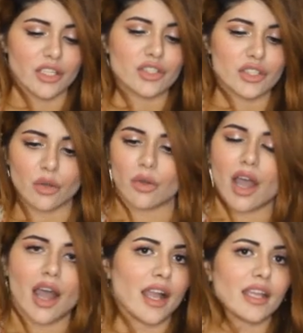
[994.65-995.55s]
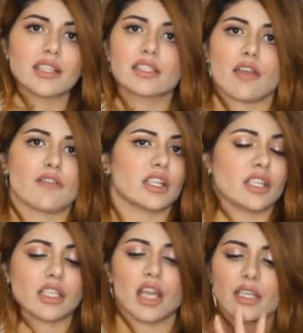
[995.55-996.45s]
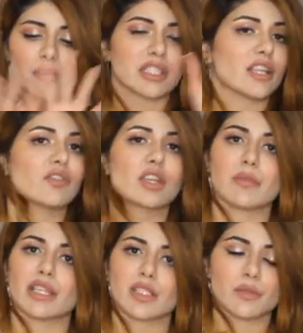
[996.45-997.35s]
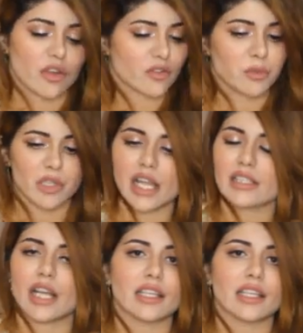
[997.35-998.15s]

So I definitely 100% recommend this perfume, you guys.